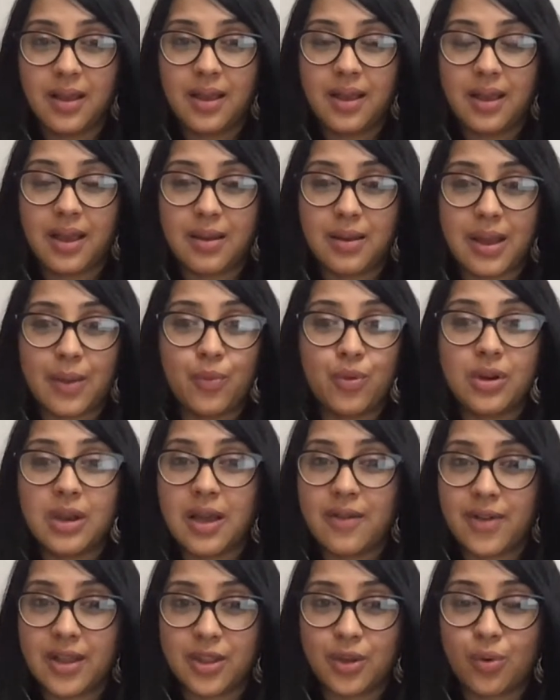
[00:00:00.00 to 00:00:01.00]
and I wouldn't
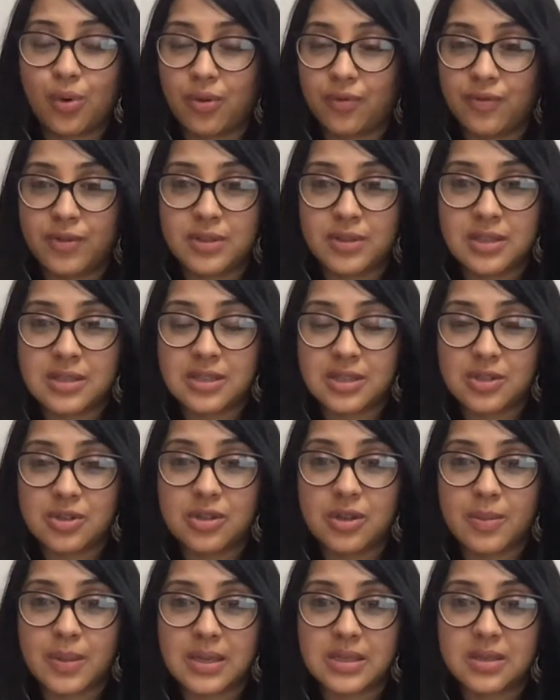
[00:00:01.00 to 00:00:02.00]
have had the confidence to do
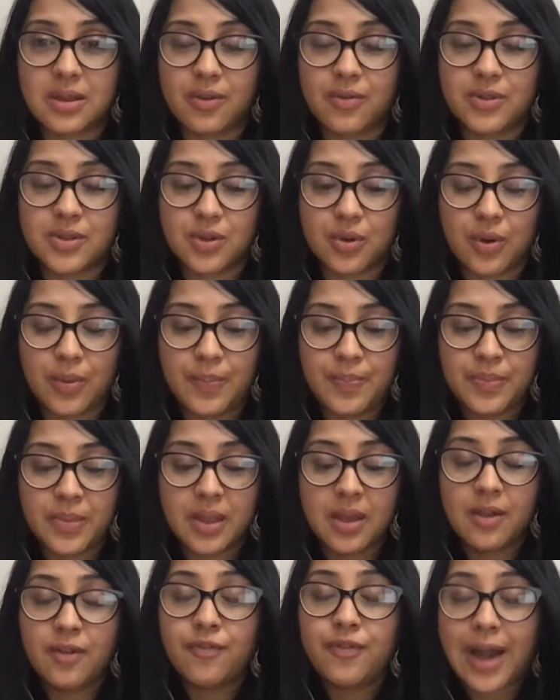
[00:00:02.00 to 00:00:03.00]
that myself. So
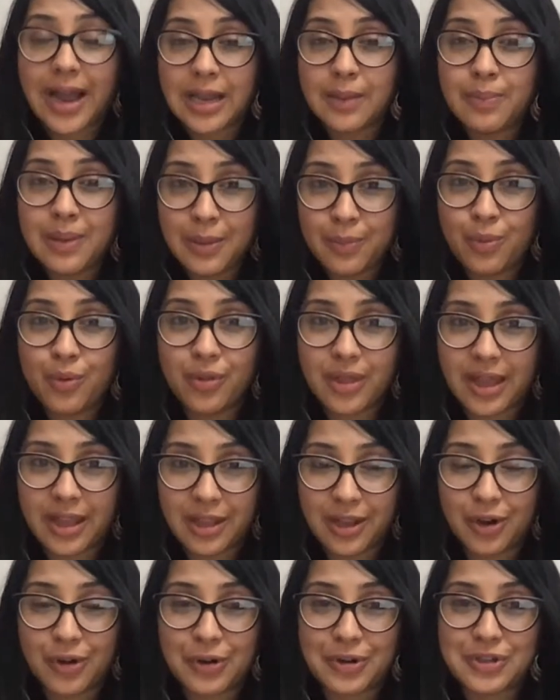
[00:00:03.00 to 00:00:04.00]
find people that
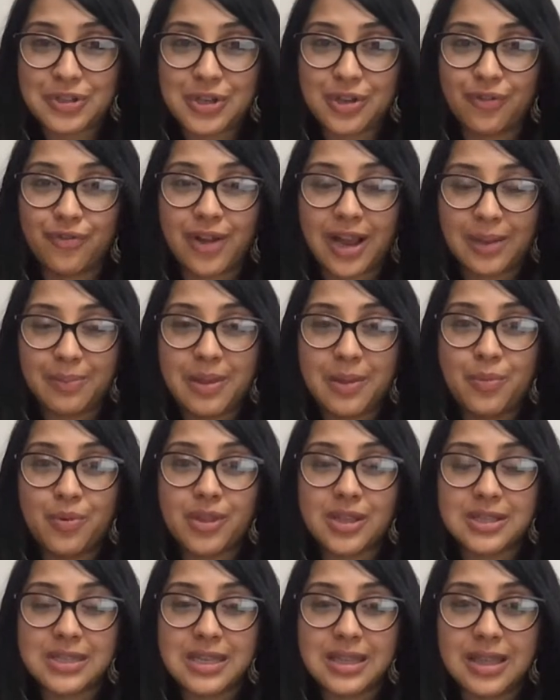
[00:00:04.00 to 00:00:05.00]
encourage you. Find people
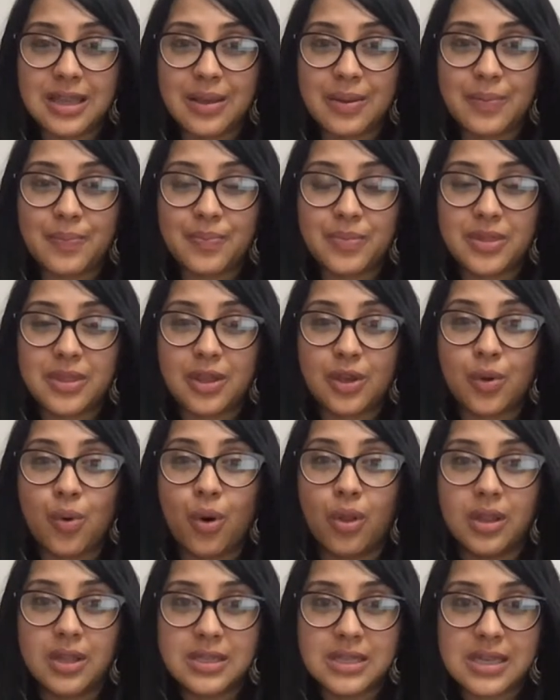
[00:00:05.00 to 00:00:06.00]
that see the
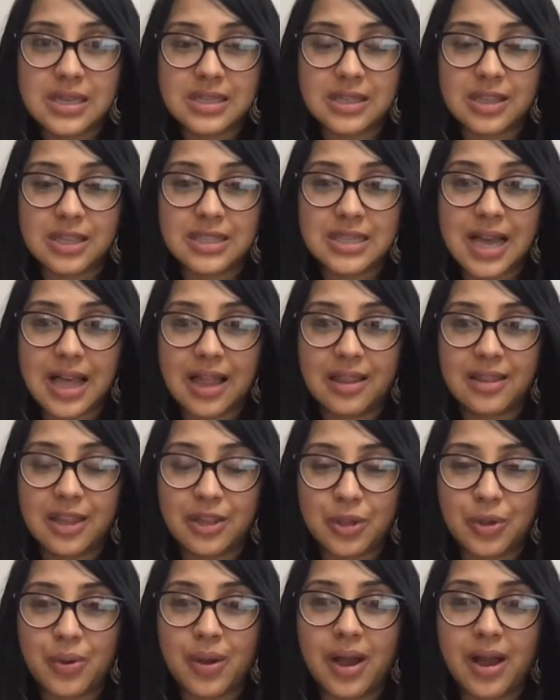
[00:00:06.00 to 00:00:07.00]
qualities and the talent
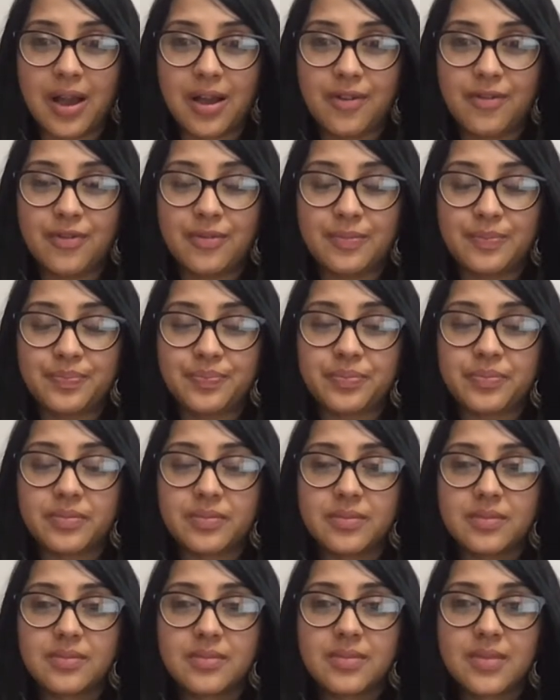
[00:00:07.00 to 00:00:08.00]
that you have,
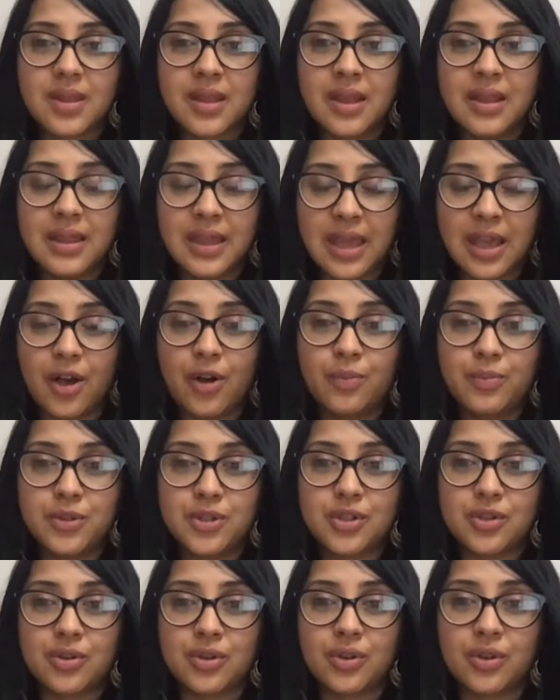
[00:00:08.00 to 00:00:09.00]
and they help
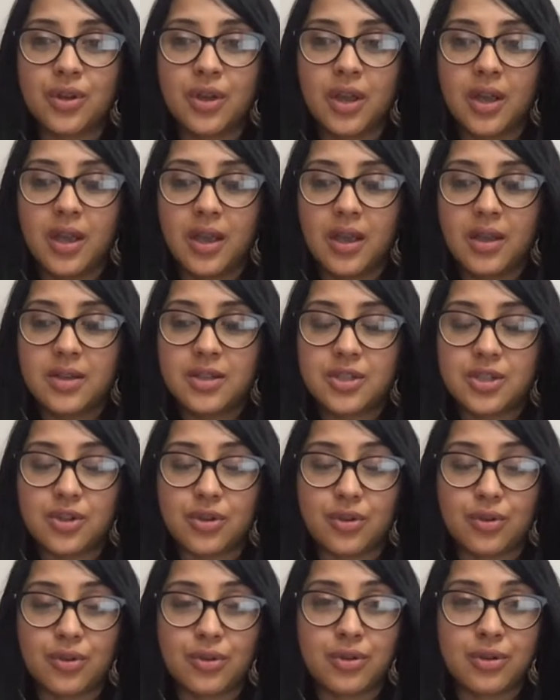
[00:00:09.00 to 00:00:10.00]
to
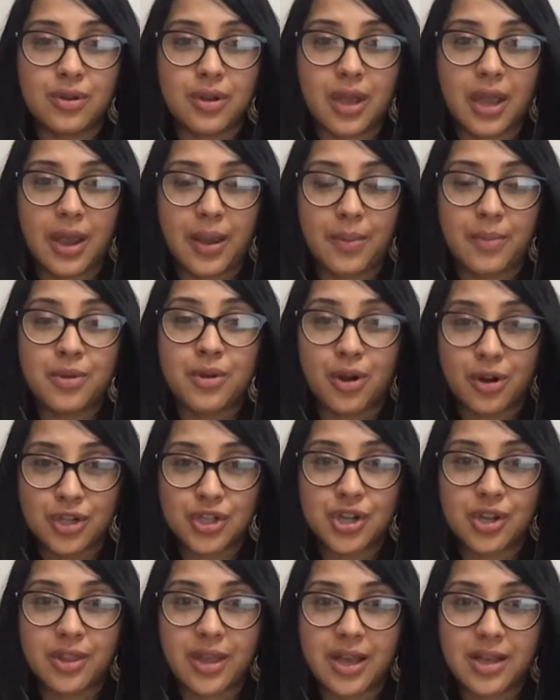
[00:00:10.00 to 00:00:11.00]

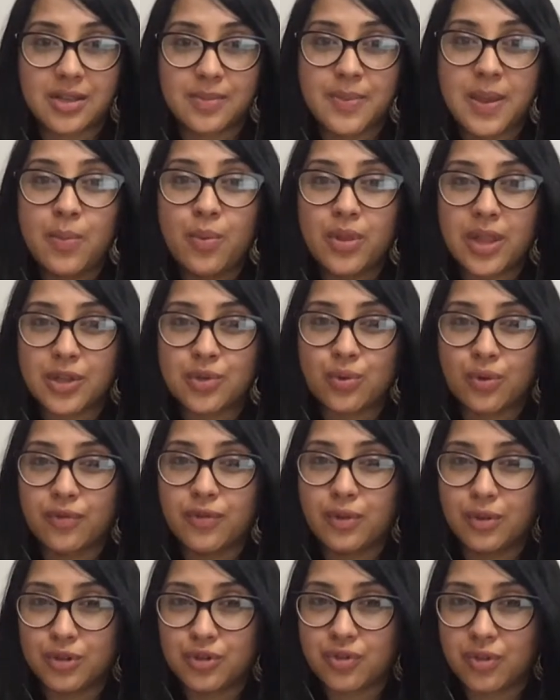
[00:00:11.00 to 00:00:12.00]
nurture that. People that don't
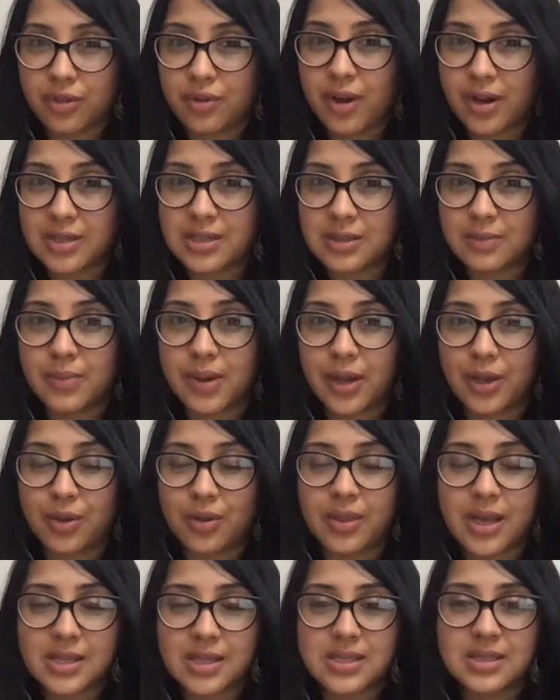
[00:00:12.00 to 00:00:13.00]
feel threatened by you.
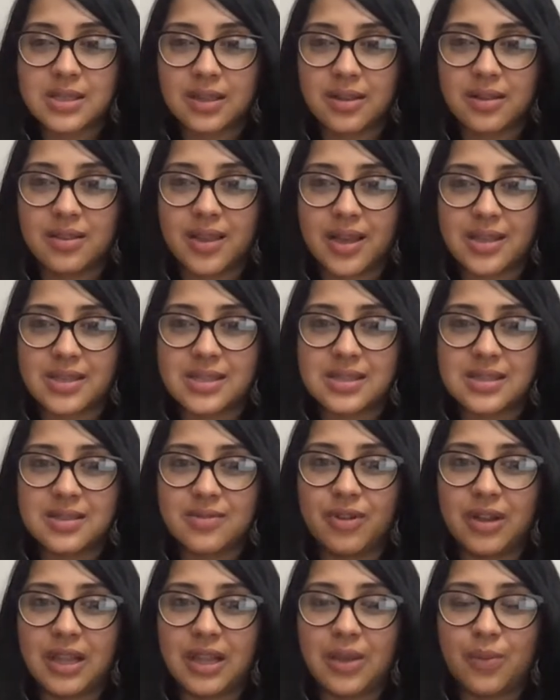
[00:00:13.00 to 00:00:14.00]
That's
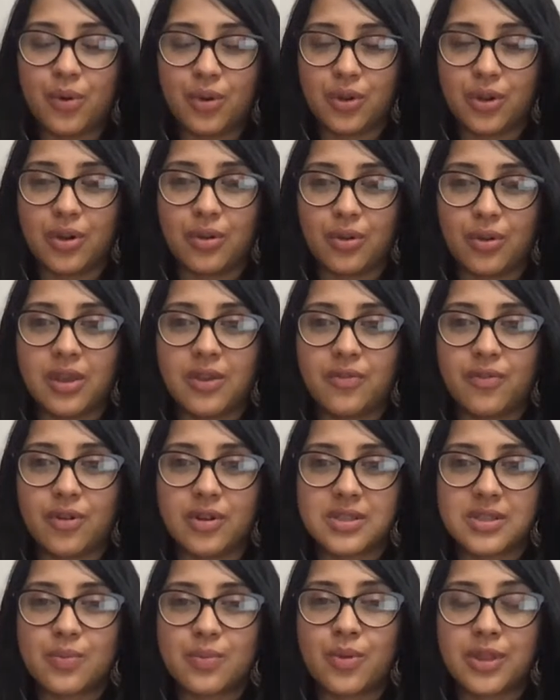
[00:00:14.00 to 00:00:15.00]
really what you're looking for.
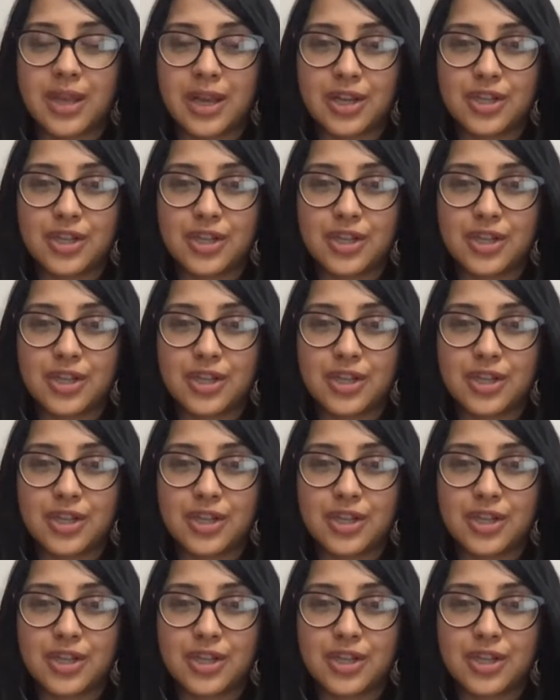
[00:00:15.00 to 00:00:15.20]
Someone that